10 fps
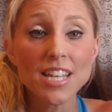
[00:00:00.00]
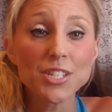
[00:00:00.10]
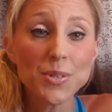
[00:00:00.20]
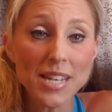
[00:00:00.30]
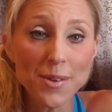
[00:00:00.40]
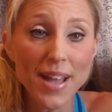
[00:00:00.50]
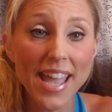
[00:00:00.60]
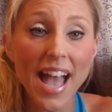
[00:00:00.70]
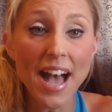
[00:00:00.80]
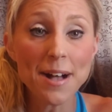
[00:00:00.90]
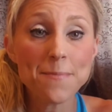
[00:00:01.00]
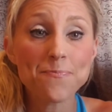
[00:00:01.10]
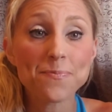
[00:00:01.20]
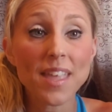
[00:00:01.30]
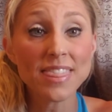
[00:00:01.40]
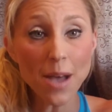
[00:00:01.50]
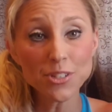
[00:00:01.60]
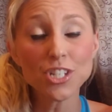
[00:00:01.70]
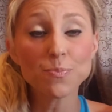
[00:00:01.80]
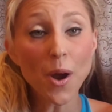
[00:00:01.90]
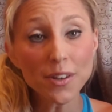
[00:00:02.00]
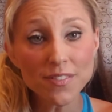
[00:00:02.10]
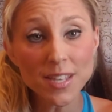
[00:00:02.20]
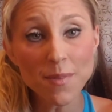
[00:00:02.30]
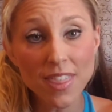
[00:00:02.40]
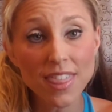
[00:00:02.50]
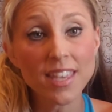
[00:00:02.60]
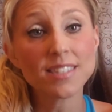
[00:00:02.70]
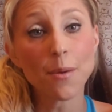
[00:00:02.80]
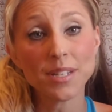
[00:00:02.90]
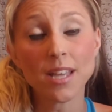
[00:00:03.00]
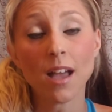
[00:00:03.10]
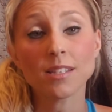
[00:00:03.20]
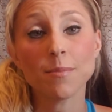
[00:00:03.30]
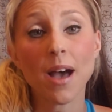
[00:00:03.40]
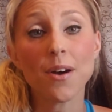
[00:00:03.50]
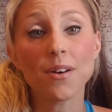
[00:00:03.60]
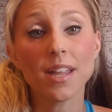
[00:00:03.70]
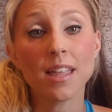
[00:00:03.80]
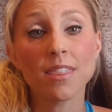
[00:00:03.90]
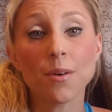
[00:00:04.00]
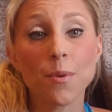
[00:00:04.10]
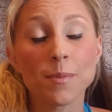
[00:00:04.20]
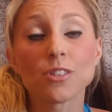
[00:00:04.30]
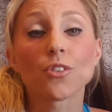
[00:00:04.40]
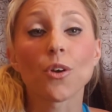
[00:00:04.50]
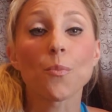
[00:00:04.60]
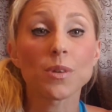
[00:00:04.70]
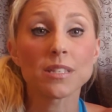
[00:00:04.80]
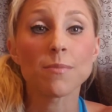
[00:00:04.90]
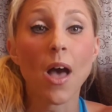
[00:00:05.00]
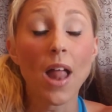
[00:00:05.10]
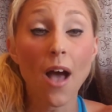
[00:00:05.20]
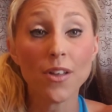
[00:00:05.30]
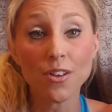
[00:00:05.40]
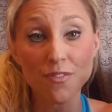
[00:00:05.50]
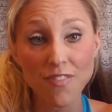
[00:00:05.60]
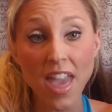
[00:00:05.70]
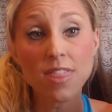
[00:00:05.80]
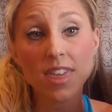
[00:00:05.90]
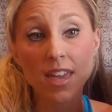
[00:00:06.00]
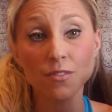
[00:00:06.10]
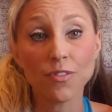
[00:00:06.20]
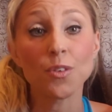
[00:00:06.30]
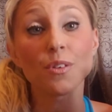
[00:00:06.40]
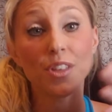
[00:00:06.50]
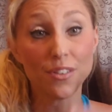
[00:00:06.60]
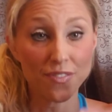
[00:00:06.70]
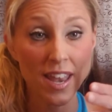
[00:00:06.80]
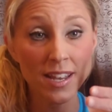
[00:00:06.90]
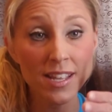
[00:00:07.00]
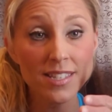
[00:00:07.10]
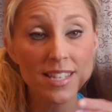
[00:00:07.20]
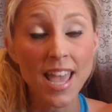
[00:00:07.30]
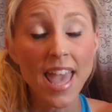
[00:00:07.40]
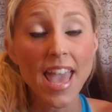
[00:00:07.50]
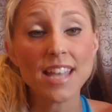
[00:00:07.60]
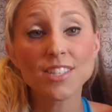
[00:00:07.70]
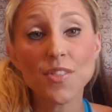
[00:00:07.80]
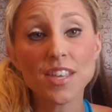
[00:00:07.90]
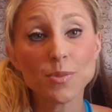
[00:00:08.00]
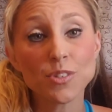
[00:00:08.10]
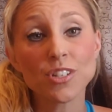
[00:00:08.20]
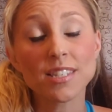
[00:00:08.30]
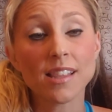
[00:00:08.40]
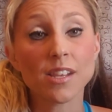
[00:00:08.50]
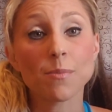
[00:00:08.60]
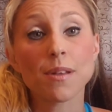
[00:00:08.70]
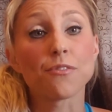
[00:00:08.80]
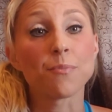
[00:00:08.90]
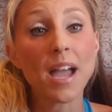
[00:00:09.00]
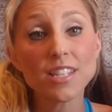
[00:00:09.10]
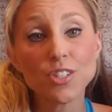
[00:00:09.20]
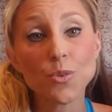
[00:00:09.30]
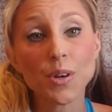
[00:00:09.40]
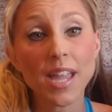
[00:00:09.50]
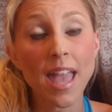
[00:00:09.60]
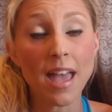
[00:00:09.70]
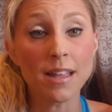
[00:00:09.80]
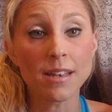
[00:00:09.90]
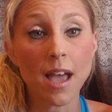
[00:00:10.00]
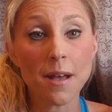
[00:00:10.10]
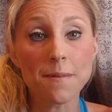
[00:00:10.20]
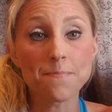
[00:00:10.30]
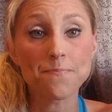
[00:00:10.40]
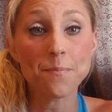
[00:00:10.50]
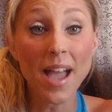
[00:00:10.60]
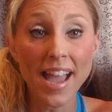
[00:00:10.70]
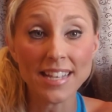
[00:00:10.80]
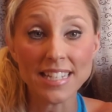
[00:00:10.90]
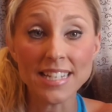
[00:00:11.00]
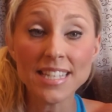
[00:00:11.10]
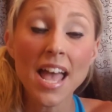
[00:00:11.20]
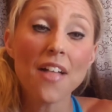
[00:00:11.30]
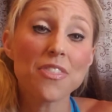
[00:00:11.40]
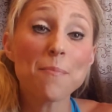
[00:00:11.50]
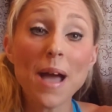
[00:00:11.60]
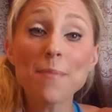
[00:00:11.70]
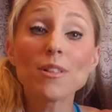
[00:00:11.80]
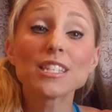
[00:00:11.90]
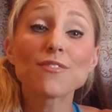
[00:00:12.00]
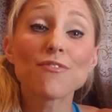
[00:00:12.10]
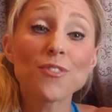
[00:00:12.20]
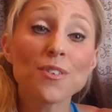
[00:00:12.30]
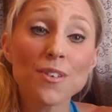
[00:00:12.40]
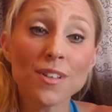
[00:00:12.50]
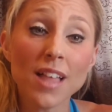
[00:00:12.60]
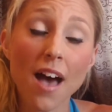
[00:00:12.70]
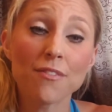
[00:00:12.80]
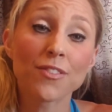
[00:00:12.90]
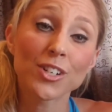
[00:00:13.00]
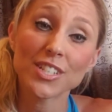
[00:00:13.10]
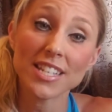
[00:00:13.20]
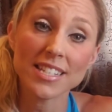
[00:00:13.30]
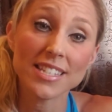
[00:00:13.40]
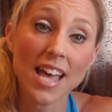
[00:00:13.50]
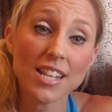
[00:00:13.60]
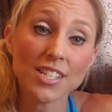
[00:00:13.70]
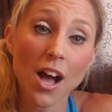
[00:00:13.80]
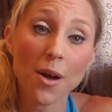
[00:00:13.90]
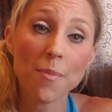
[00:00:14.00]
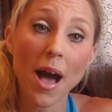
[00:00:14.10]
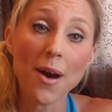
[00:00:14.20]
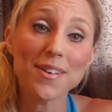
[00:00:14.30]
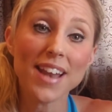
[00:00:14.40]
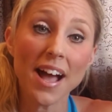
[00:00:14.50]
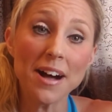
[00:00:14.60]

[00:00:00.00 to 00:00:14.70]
So anyway, that was just part of some of the things that we talked about in the women's group, was about how your faith can fuel your fitness. And so this was just a little bit of my story and my ideas. The Bible is full of verses that talk about